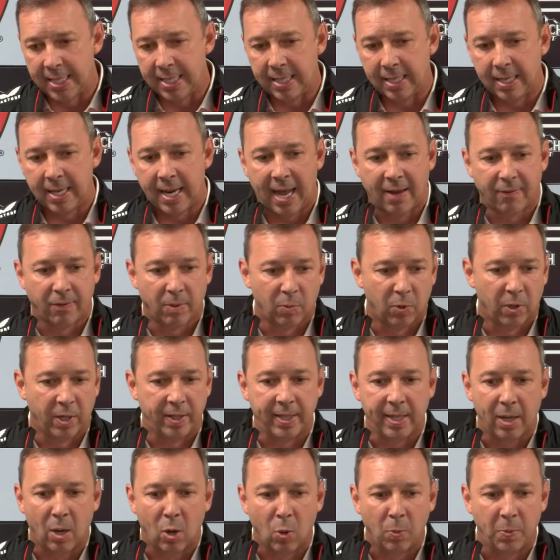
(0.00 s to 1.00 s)
in, have him run
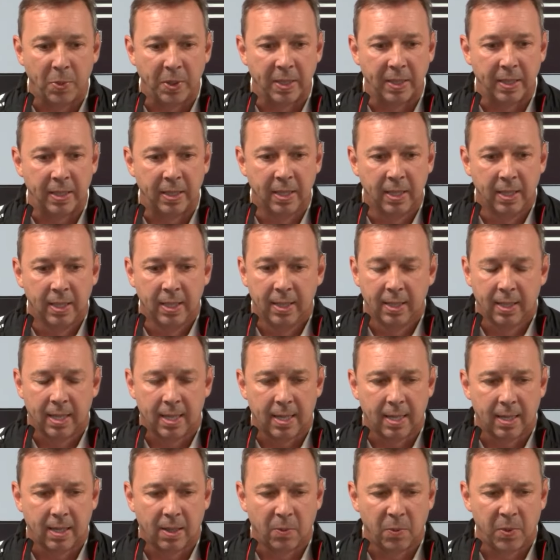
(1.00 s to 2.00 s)
the open.
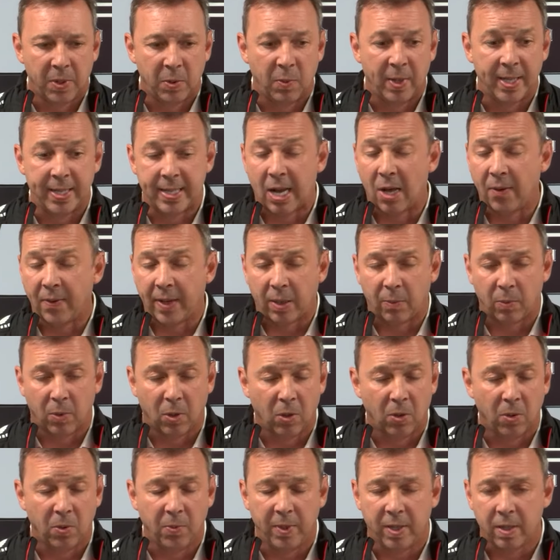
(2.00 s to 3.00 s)
We went down that
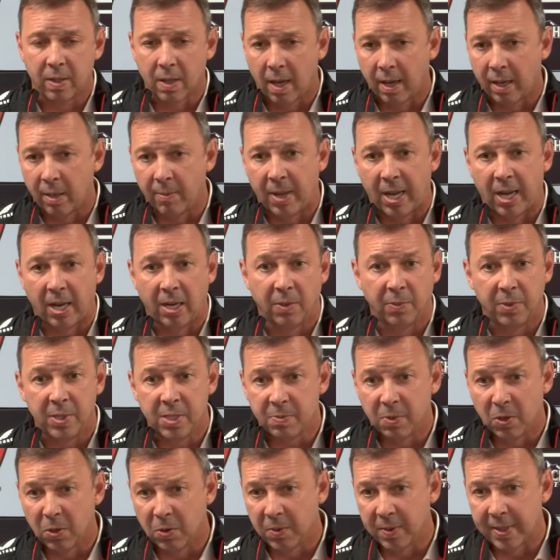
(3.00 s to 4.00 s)
road. We thought about it. We
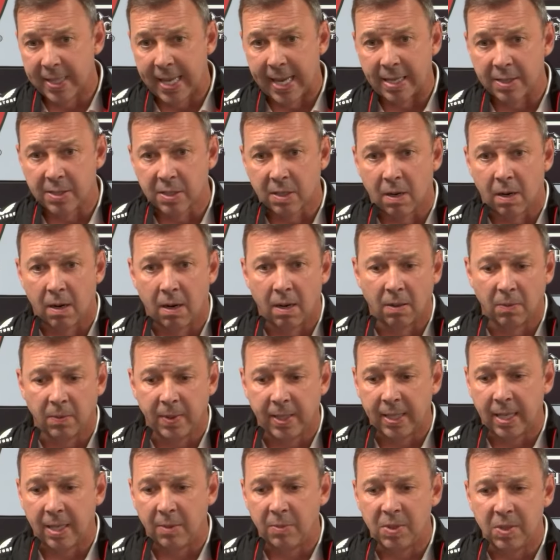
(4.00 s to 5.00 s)
spoke with NASCAR.
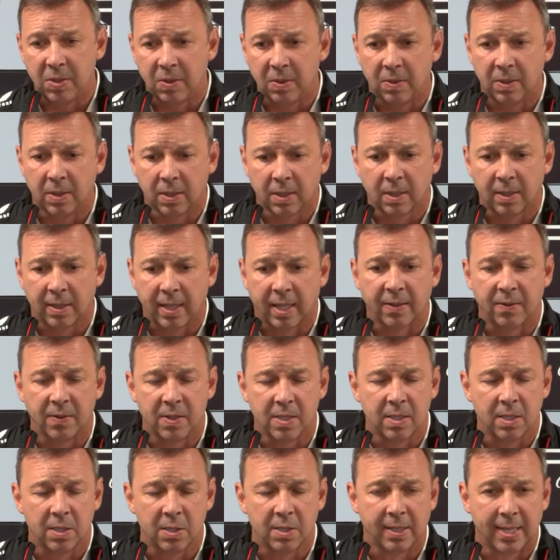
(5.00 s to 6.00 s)
We came to a collective
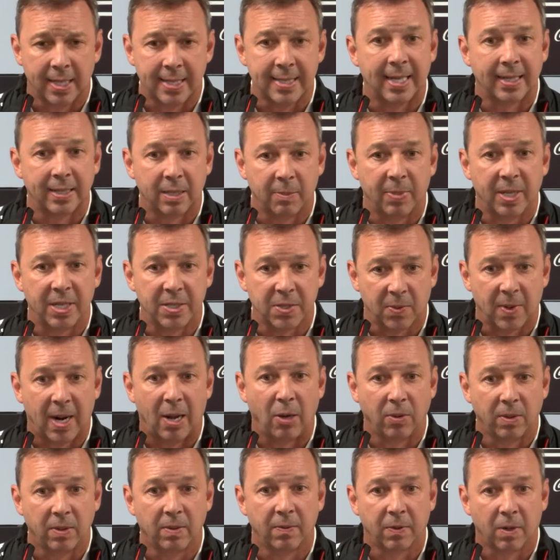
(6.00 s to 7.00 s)
decision that's not the best
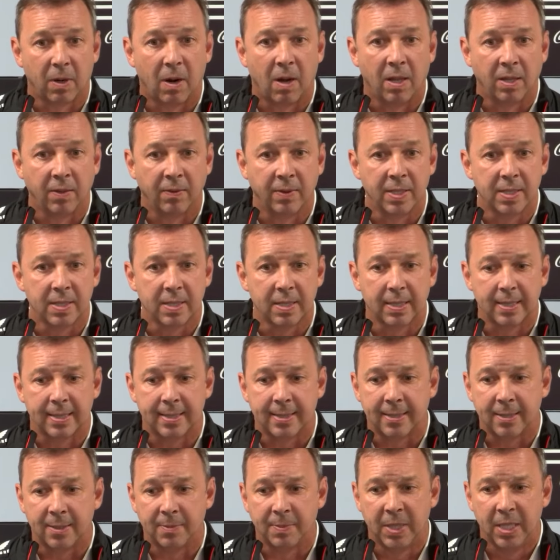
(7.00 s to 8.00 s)
route for all of us.
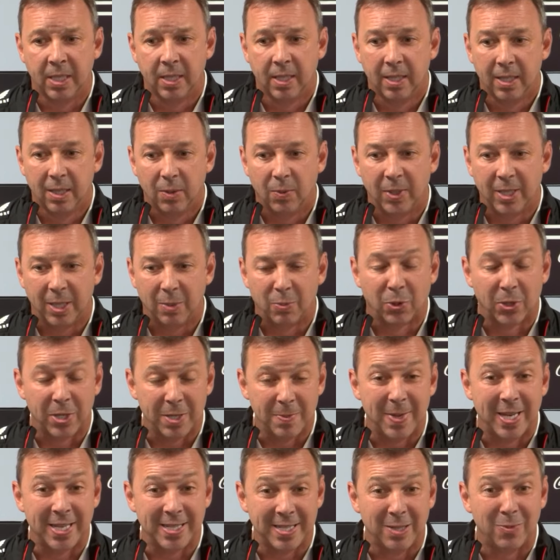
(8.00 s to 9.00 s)
It would get
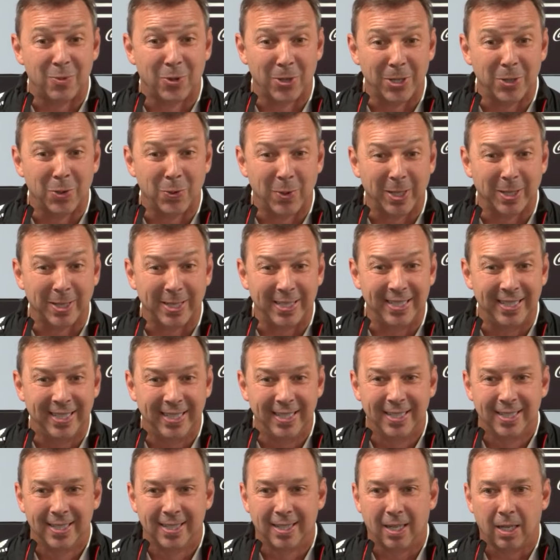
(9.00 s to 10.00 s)
pretty messy pretty quickly.
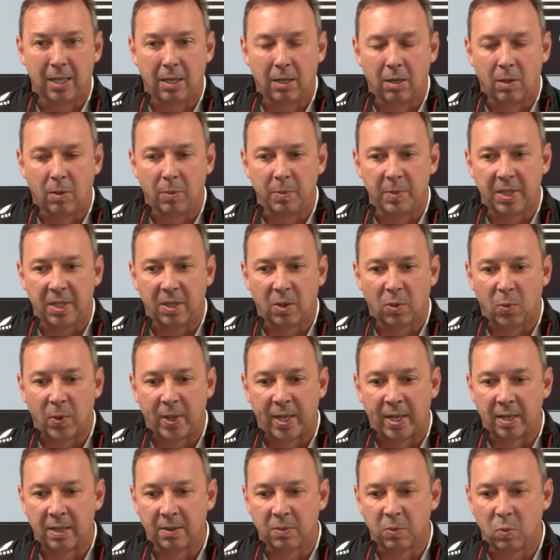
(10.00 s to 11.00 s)

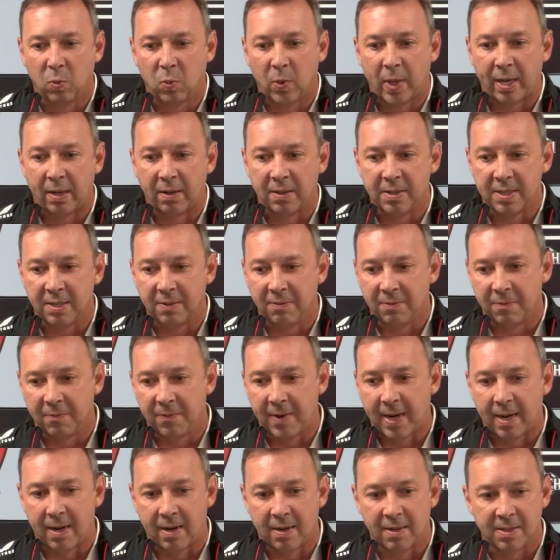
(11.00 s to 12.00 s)
Where is it
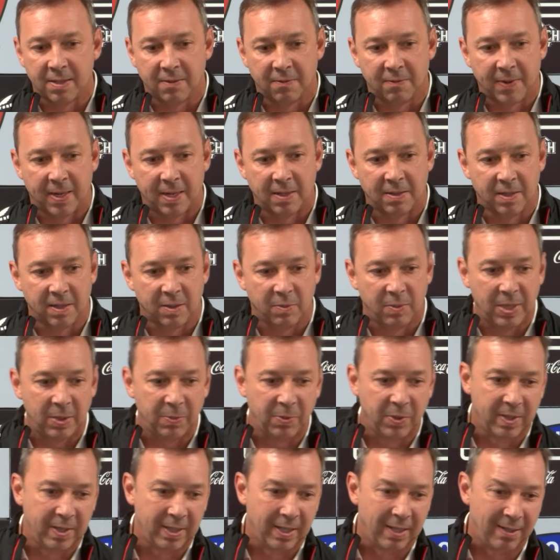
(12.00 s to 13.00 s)
fair? Is it fair to the
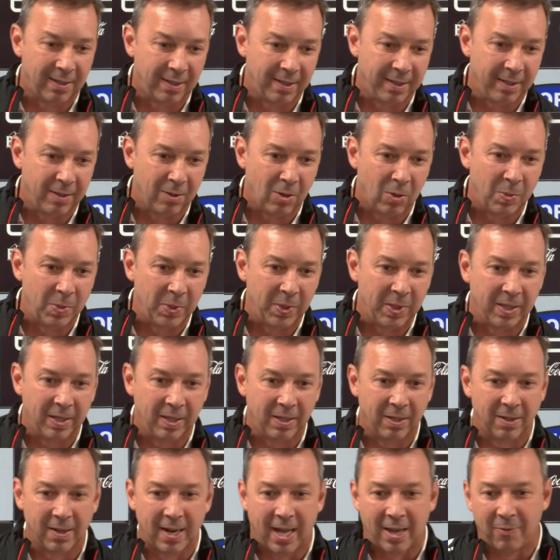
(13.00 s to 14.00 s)
people that are in the
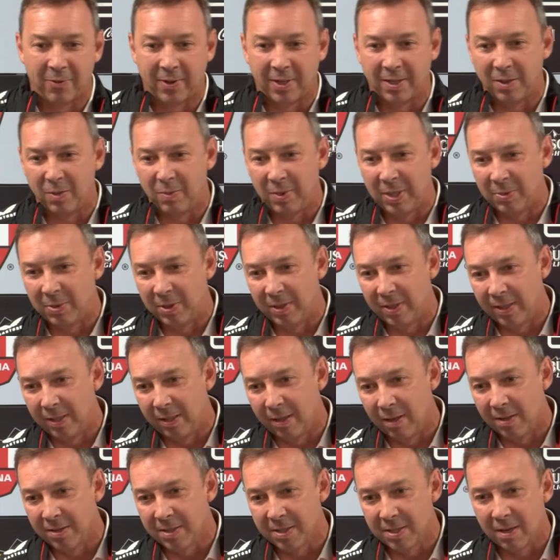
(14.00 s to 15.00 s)
open or not fair to the people in the
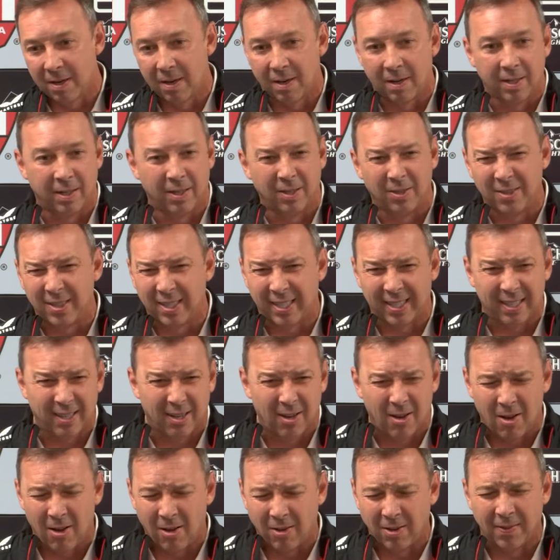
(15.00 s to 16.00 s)
All-Star? You know, like
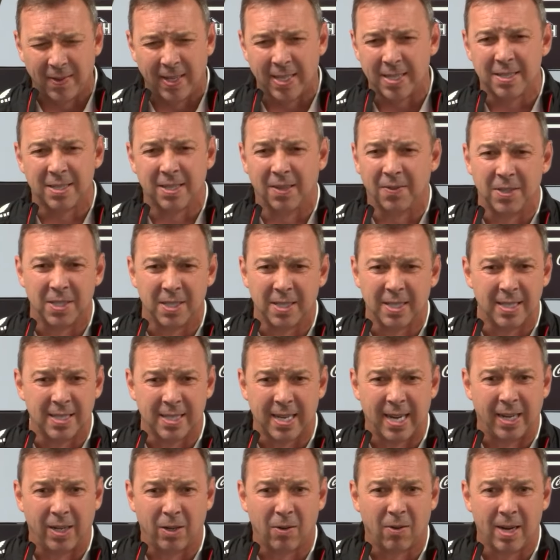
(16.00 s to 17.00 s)
all of that stuff just gets
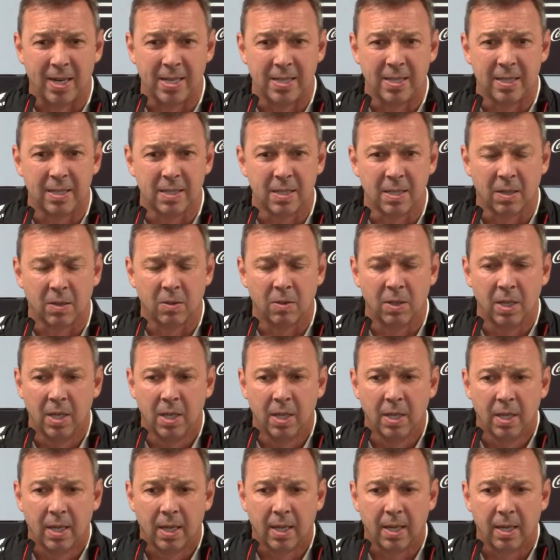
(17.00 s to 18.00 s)
kind of crazy. So
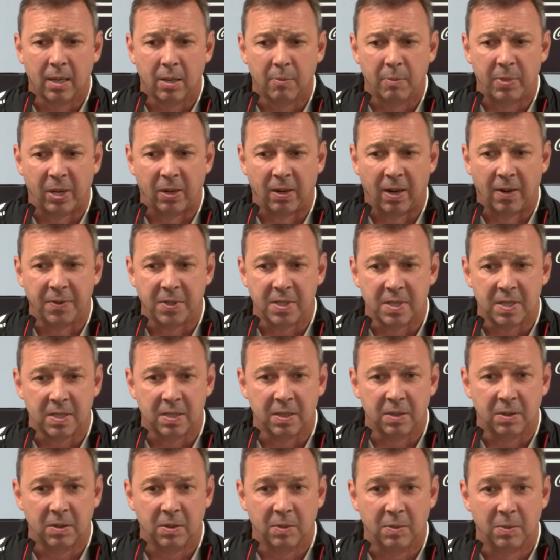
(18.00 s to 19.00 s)
better off just
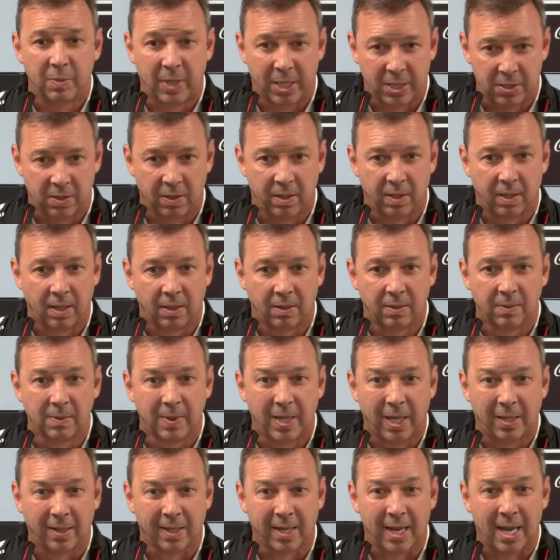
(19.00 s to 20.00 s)
to make sure that our
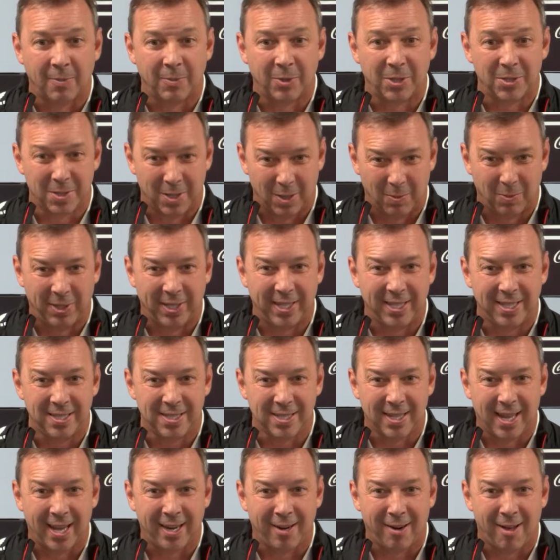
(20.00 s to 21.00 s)
helicopters and our
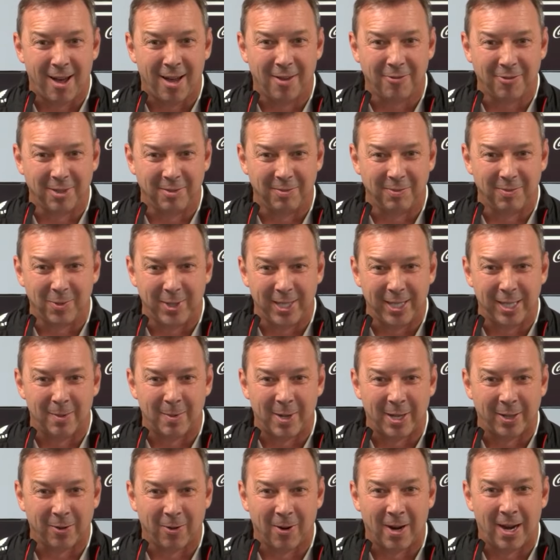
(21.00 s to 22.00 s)
planes light off and we get them
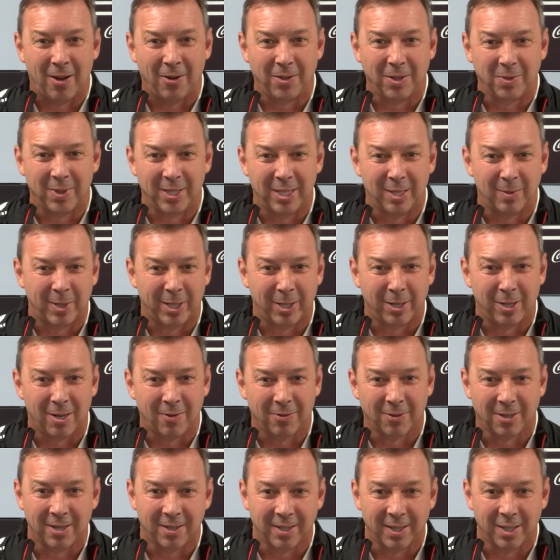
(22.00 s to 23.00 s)
on the ground and we get them on a
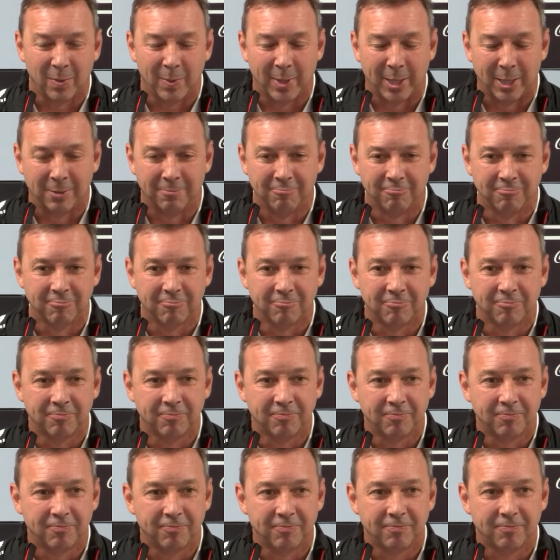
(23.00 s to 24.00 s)
golf cart and get them here.